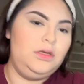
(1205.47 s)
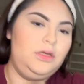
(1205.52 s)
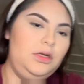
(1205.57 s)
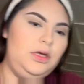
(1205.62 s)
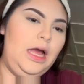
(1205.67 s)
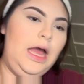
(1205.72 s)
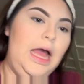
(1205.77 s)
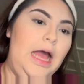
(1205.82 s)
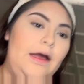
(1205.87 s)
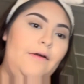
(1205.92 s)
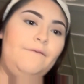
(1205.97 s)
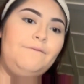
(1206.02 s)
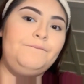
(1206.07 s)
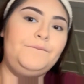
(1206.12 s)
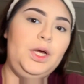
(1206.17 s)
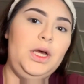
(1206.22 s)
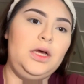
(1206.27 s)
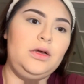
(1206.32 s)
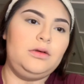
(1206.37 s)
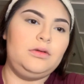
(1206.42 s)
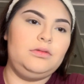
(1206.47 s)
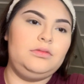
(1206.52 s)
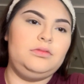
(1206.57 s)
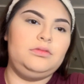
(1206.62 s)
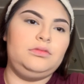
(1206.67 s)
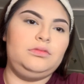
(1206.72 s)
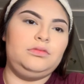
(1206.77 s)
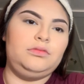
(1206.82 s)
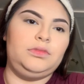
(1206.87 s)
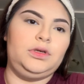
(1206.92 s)
Ah, fuck.
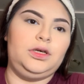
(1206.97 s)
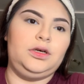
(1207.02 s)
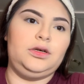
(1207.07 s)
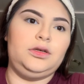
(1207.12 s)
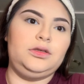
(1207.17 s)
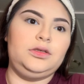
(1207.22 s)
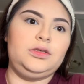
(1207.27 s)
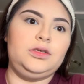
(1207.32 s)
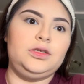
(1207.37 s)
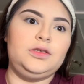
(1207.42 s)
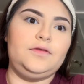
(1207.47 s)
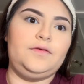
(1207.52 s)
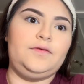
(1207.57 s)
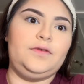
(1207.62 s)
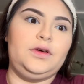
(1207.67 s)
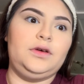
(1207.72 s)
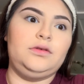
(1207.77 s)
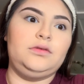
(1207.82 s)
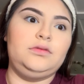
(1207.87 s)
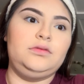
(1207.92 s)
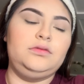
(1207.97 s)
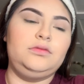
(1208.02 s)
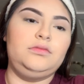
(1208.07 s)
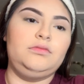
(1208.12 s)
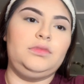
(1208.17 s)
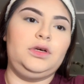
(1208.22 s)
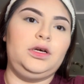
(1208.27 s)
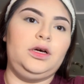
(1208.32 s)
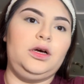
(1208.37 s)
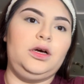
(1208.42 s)
Oh my god, this is a fail. Oh
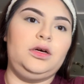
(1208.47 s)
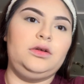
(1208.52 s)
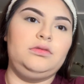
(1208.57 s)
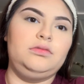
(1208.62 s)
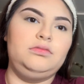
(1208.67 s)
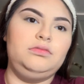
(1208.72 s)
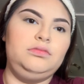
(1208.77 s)
my god.